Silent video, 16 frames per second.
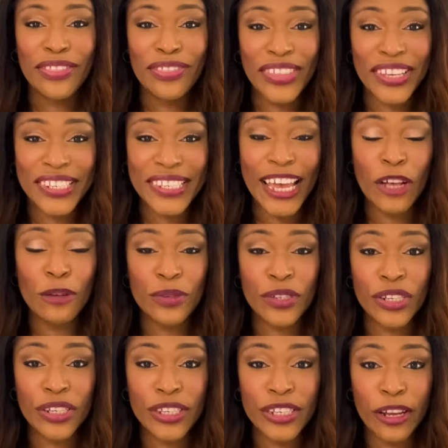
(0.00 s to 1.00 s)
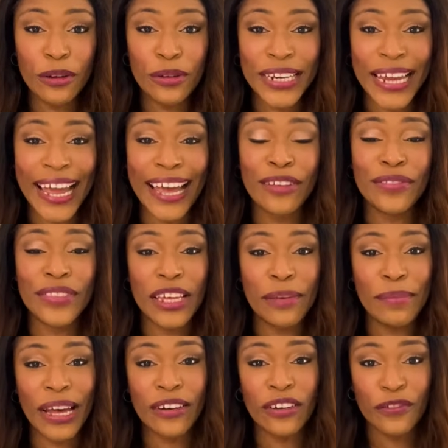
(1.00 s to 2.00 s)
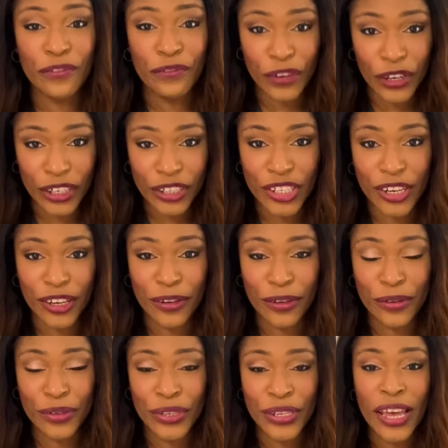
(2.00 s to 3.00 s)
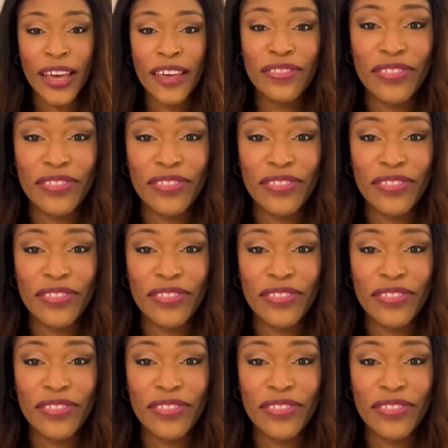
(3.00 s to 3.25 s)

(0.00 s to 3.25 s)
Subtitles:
This helps to slow down the amount of fructose